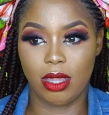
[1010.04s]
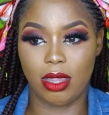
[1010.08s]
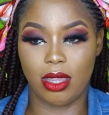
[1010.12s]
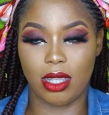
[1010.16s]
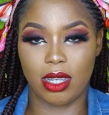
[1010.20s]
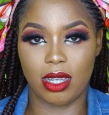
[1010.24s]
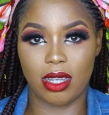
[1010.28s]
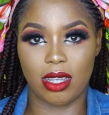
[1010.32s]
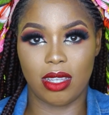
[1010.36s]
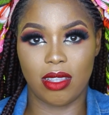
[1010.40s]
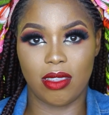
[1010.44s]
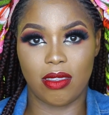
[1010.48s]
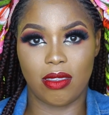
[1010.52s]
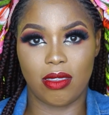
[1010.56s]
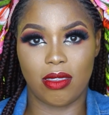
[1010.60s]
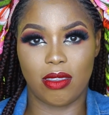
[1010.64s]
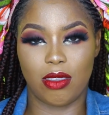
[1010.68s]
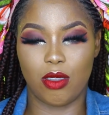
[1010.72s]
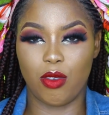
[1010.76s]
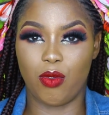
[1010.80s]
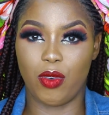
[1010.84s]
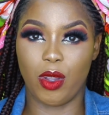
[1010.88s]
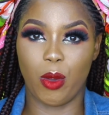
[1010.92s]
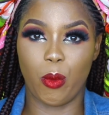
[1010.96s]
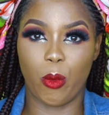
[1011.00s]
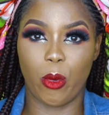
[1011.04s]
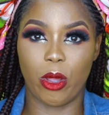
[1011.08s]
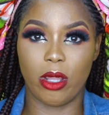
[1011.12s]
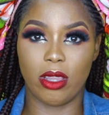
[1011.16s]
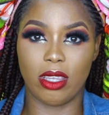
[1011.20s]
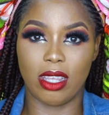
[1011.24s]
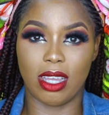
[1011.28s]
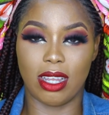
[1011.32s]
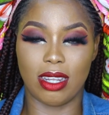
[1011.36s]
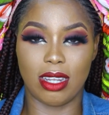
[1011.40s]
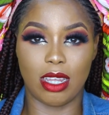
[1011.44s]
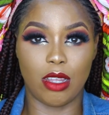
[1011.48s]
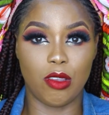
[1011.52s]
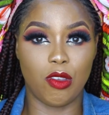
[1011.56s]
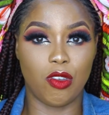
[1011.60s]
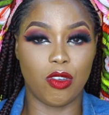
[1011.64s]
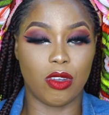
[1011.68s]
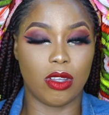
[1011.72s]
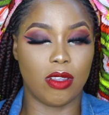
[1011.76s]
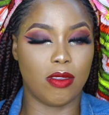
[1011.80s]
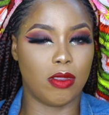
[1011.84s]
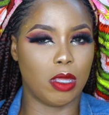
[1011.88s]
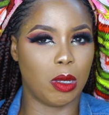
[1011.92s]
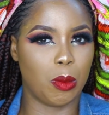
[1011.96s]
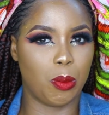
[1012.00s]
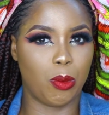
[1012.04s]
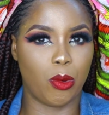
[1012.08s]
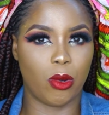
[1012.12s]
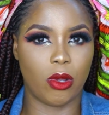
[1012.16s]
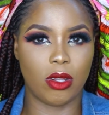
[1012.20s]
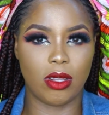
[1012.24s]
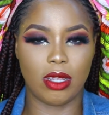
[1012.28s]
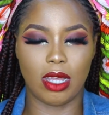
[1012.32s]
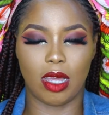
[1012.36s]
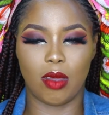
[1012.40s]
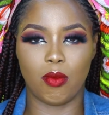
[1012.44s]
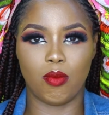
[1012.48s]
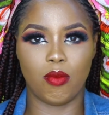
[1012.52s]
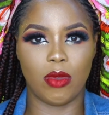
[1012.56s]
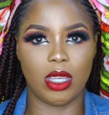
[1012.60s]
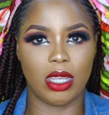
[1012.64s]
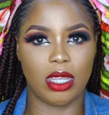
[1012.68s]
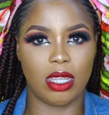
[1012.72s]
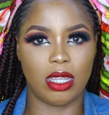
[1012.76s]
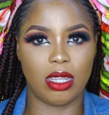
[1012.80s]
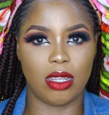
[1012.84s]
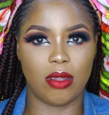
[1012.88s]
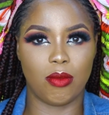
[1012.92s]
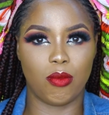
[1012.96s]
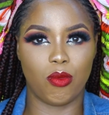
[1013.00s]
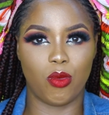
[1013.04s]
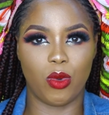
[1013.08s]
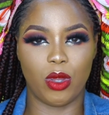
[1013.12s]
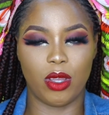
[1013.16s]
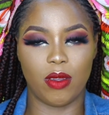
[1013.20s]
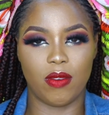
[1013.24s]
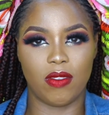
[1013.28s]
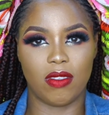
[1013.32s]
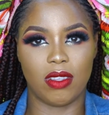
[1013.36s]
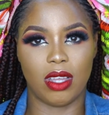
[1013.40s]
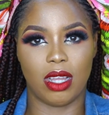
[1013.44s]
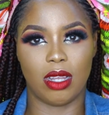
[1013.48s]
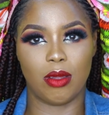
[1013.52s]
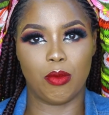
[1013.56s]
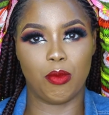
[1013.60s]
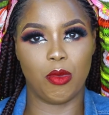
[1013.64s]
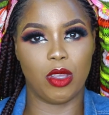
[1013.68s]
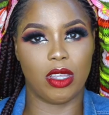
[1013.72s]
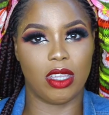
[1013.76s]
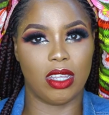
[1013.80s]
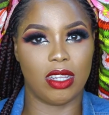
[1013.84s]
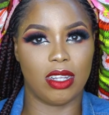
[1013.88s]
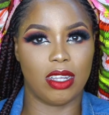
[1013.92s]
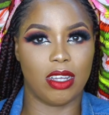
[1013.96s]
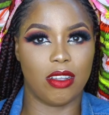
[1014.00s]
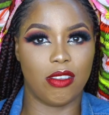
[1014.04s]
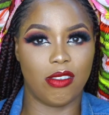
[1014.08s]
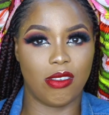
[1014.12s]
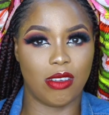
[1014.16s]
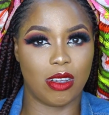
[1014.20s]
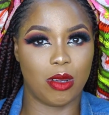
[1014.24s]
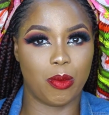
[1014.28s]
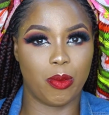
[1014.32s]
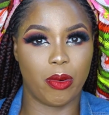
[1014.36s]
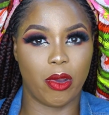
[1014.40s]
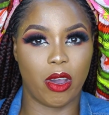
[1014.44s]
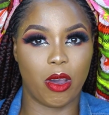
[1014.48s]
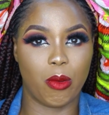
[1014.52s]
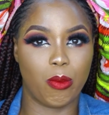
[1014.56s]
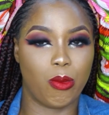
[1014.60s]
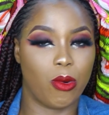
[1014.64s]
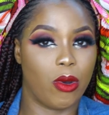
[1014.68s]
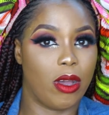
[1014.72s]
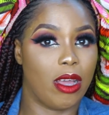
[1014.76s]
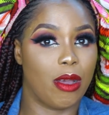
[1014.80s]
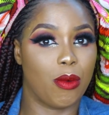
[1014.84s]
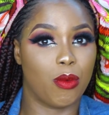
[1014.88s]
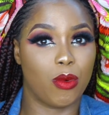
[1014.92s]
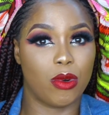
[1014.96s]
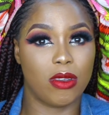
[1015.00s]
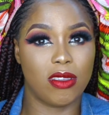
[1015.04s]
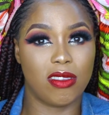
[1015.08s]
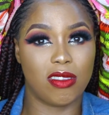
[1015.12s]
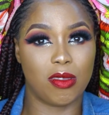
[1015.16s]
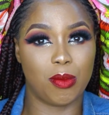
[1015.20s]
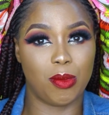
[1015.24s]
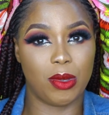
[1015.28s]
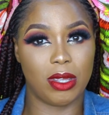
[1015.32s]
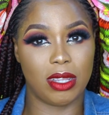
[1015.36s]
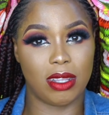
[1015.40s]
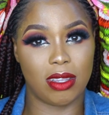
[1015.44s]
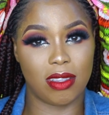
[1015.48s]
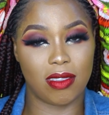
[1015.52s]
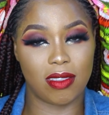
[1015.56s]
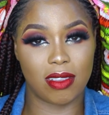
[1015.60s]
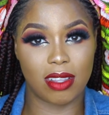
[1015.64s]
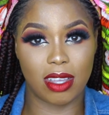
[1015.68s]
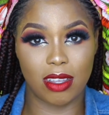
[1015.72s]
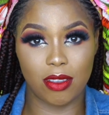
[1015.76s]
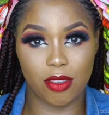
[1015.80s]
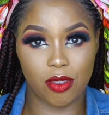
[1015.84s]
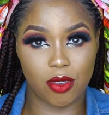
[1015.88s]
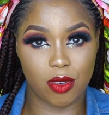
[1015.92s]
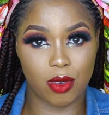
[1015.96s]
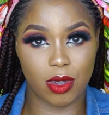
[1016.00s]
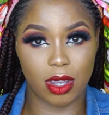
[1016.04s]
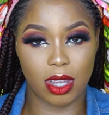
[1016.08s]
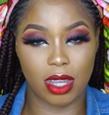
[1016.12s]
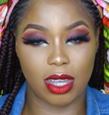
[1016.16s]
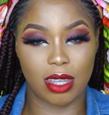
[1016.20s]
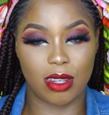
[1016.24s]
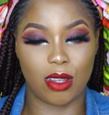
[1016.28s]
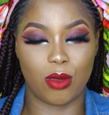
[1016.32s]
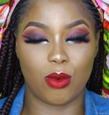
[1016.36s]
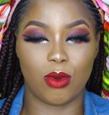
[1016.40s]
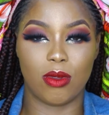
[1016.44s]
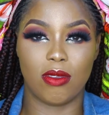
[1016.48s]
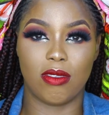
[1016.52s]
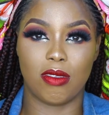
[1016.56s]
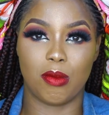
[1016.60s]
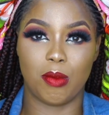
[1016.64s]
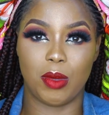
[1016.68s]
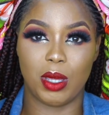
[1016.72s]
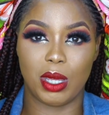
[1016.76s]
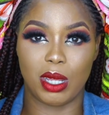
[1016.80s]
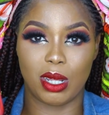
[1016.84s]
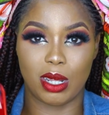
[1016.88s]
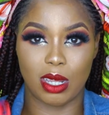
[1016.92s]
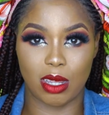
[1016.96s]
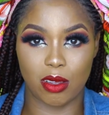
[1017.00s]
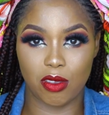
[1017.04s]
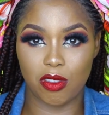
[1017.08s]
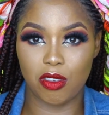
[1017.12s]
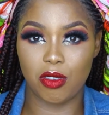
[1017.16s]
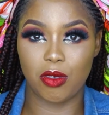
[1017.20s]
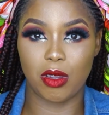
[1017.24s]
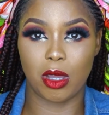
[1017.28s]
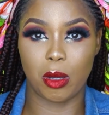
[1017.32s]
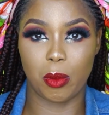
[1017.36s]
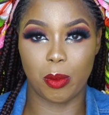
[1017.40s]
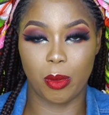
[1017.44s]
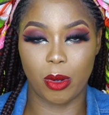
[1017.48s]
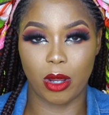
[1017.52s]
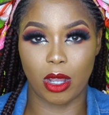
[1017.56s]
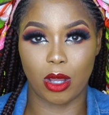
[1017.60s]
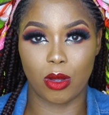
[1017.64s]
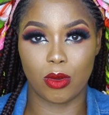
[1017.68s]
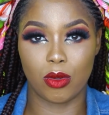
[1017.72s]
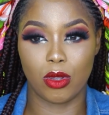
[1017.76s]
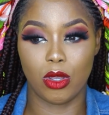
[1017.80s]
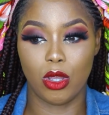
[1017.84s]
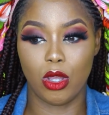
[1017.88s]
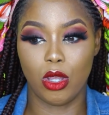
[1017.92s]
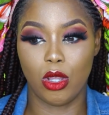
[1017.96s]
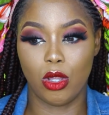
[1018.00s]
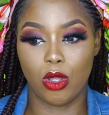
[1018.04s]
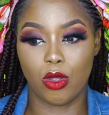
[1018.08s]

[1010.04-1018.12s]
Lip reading: it's different when there are Nigerians abroad that are making waves and making Nigeria proud, but I want to be in this Nigeria and I want to make Nigeria proud.